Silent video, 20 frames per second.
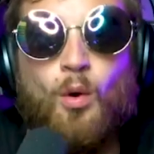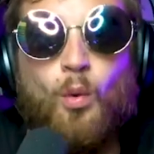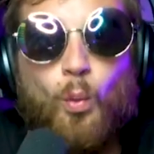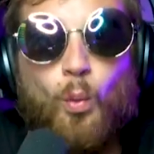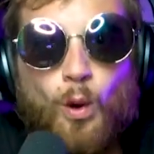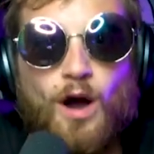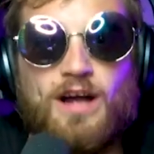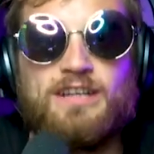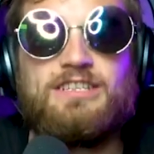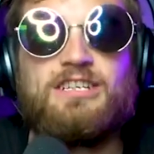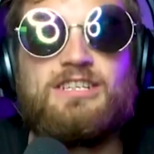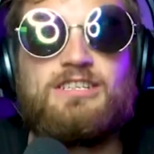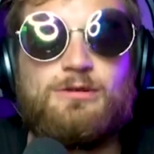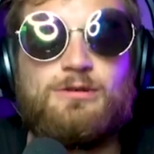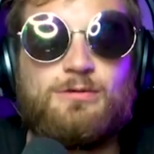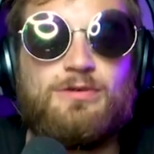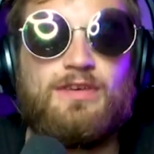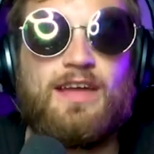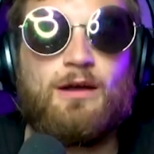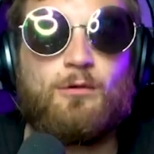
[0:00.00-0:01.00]
What did
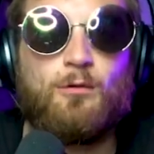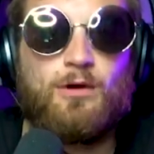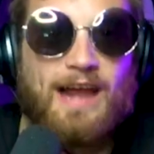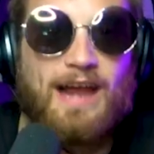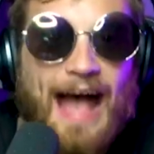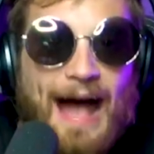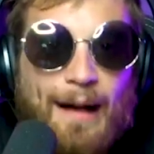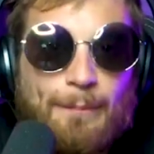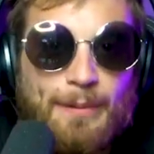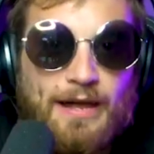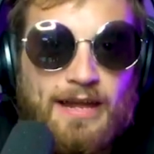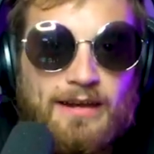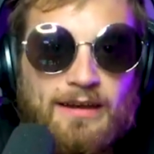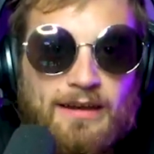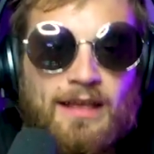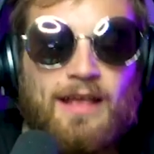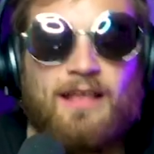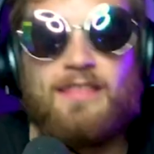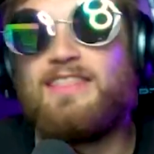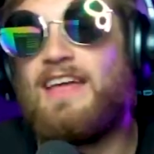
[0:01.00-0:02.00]
you think would happen?
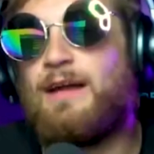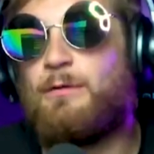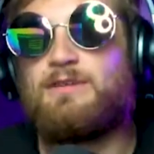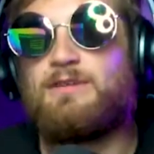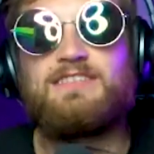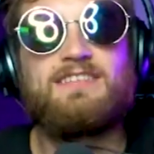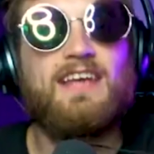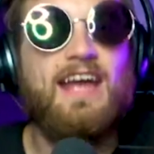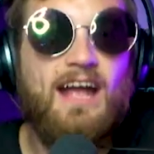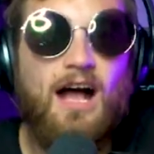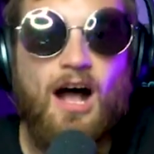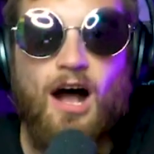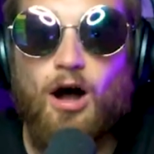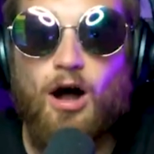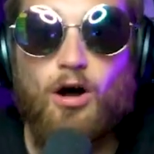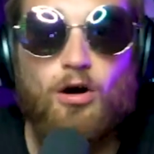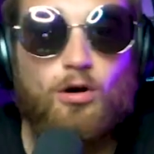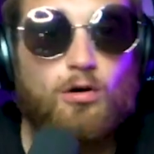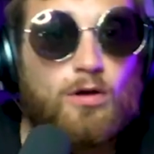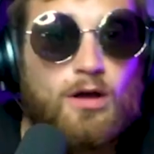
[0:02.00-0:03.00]
They would say,
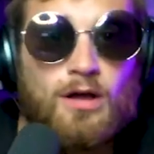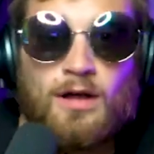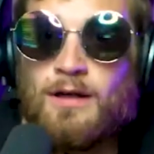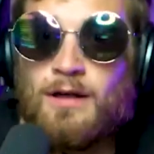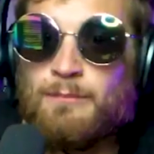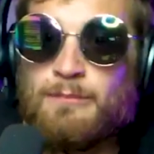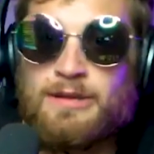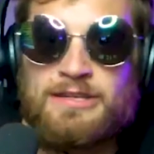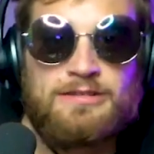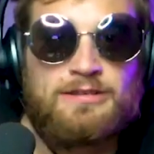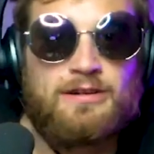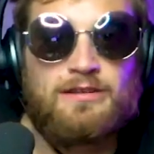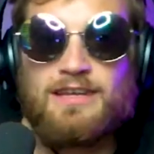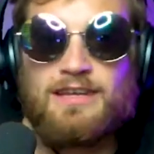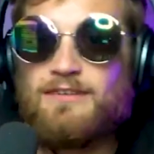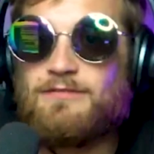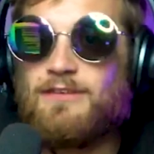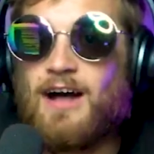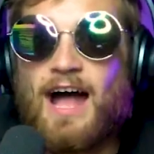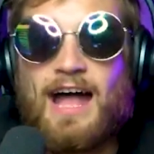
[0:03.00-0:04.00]
oh, Mister
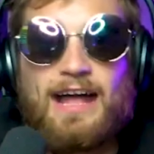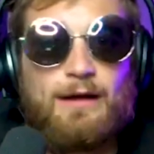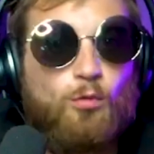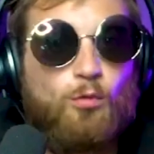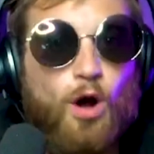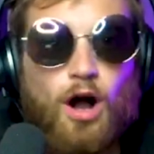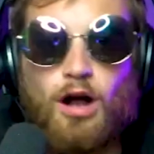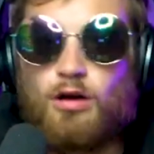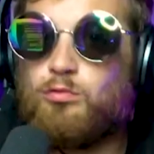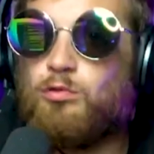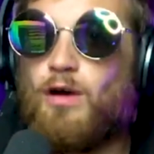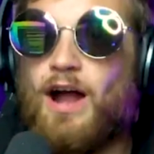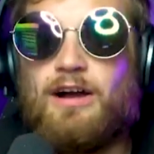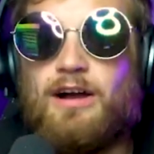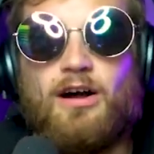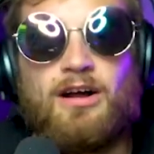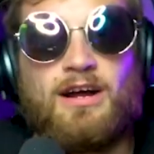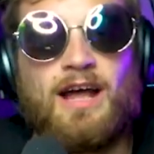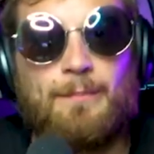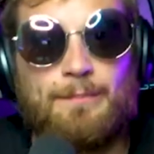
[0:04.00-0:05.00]
Levi, walk
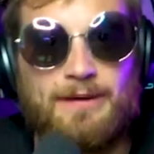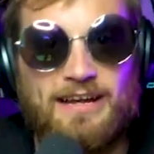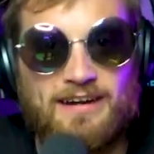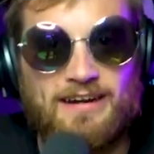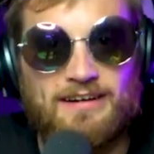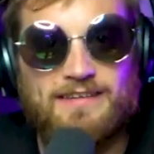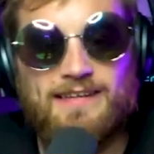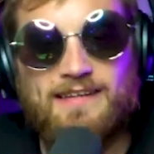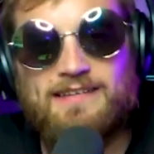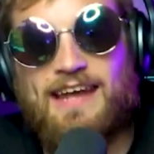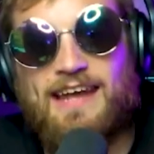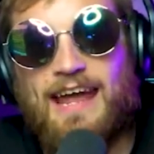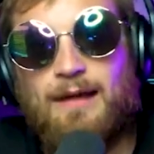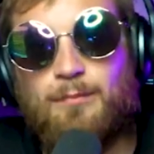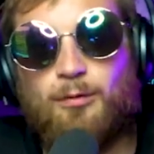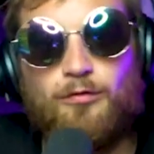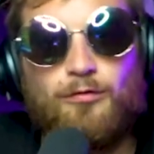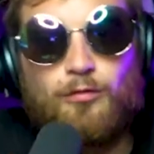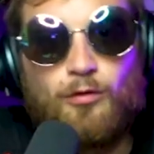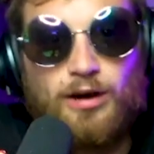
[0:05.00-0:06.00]
right on up. Here's a
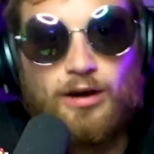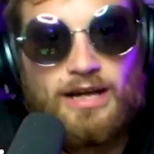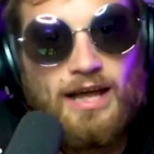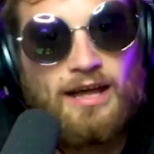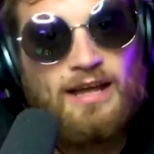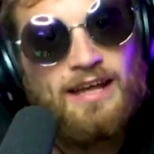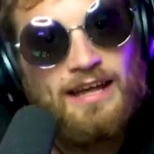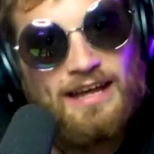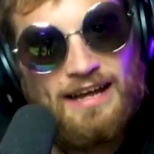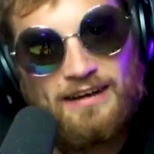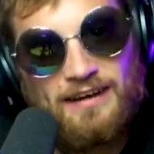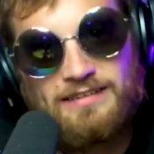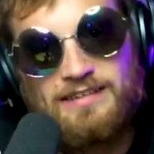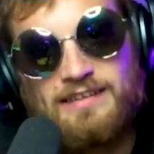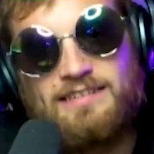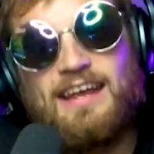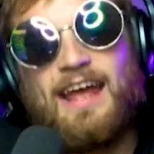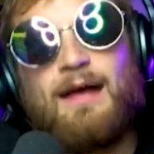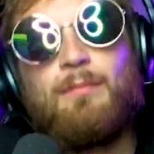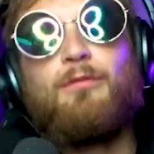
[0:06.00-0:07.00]
table for you. Here's
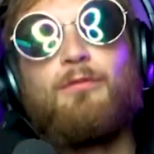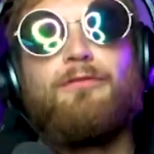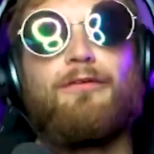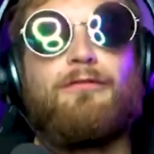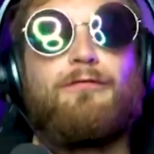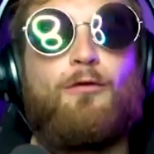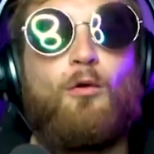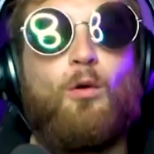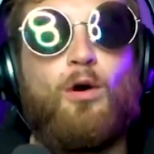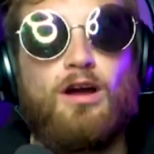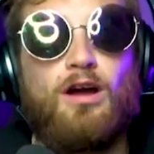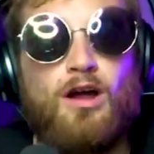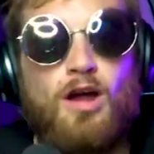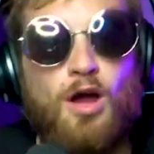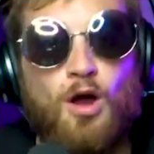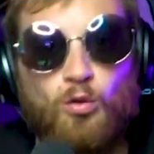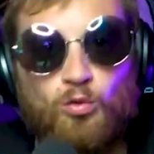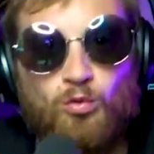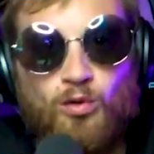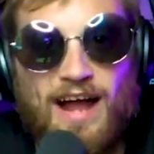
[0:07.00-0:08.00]
a table for four
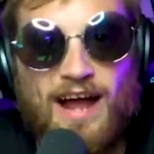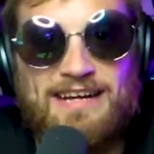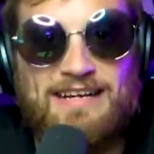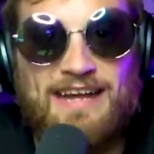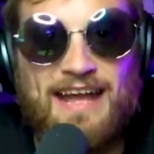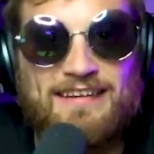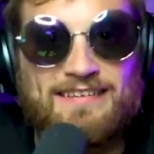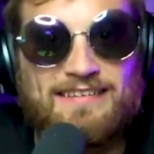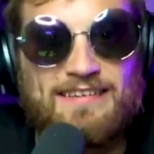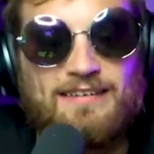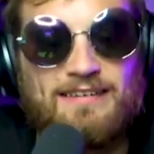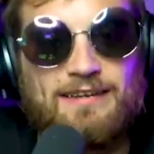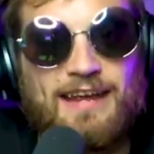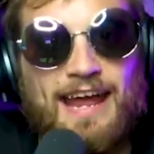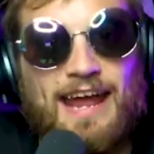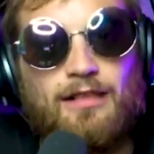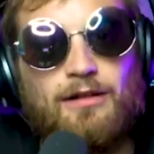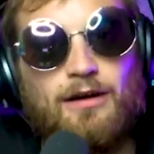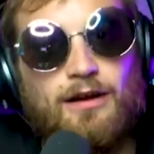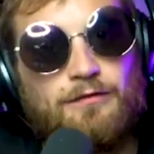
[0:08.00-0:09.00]
right next to
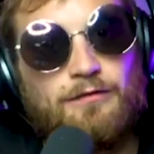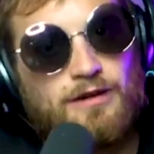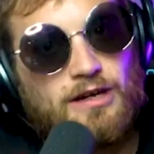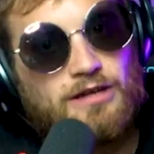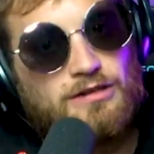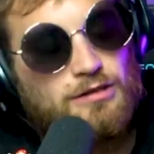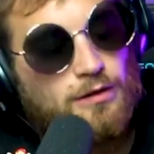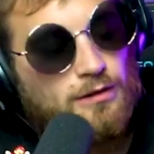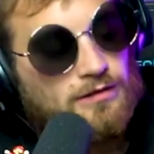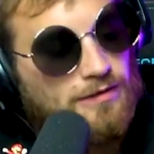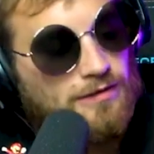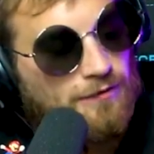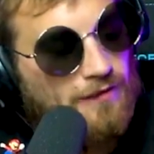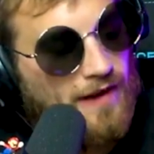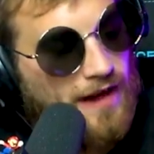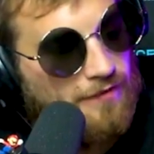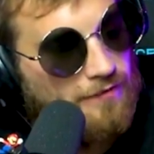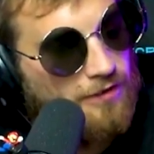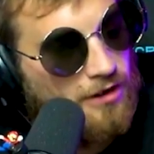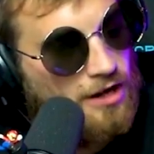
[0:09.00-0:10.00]
Taylor. If you could do us a
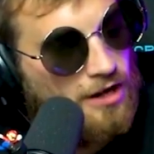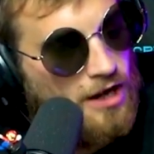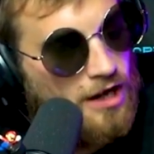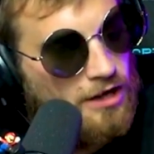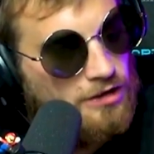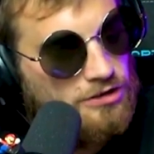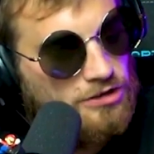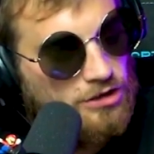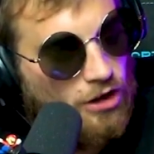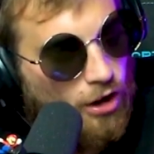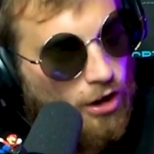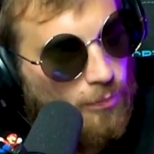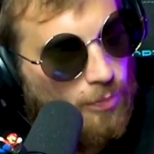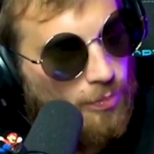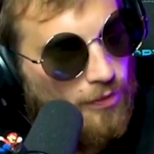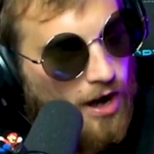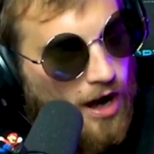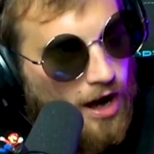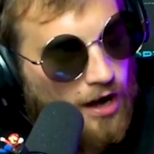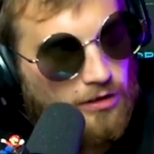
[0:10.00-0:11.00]
favor, don't
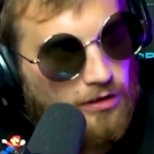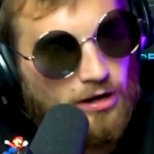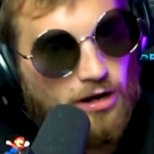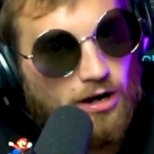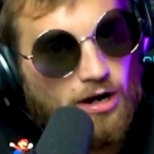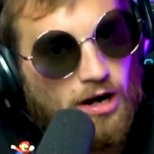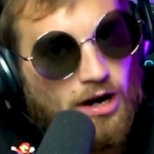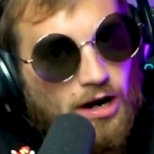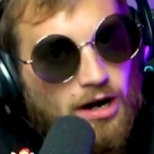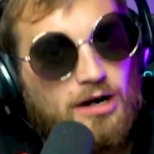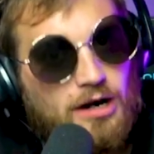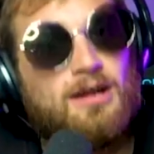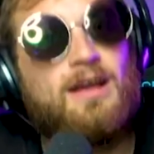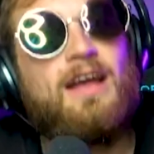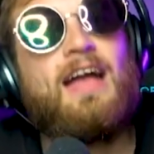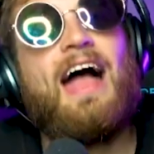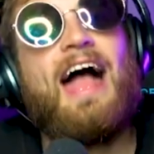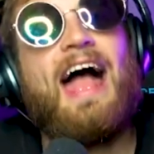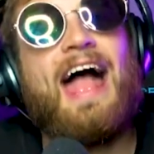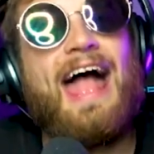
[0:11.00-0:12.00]
bother her
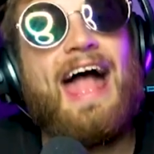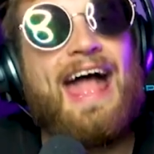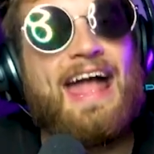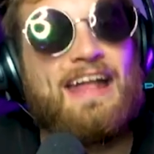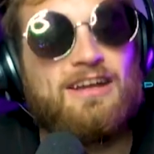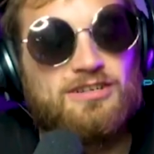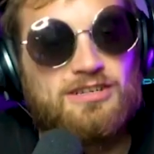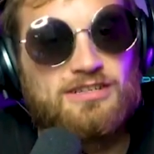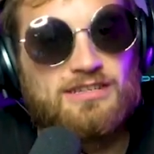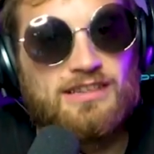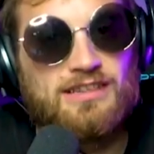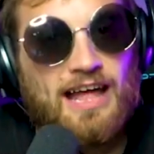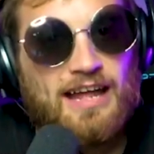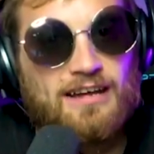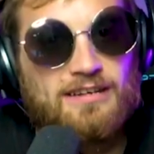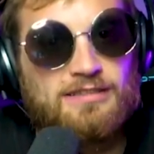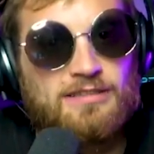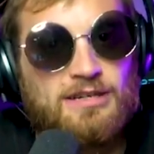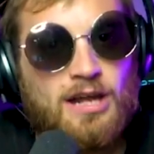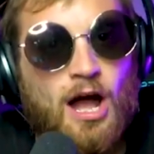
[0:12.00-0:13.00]
and just let
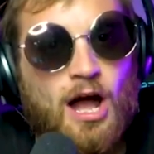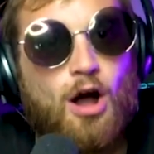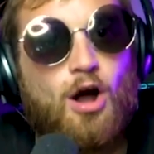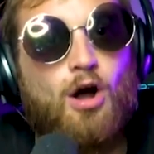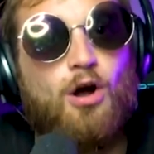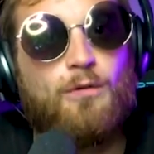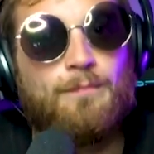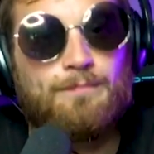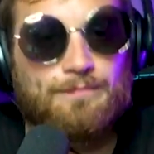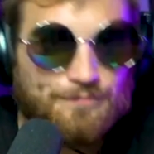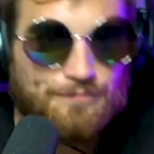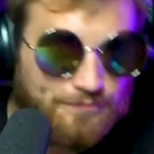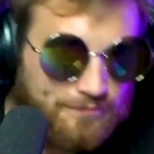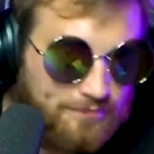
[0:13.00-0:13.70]
us know.